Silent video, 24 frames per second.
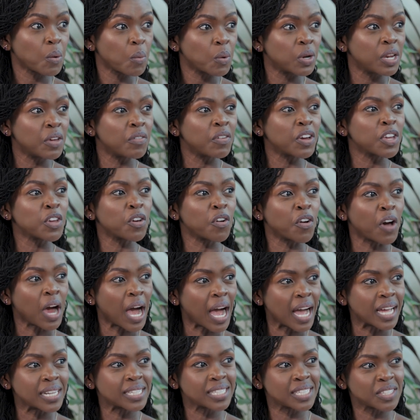Whatever your
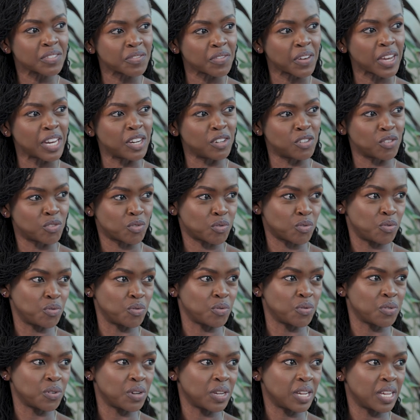hands find to do,
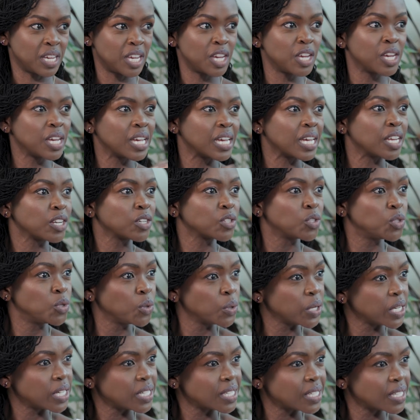do
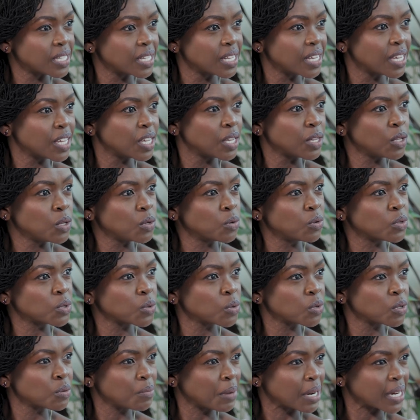it. You
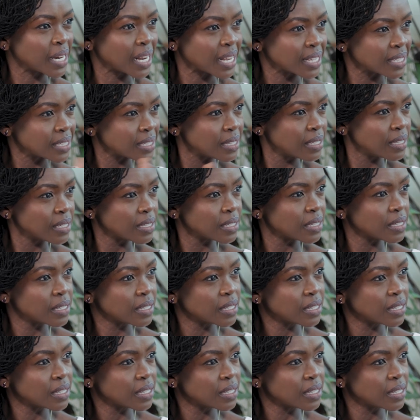sold mandazi.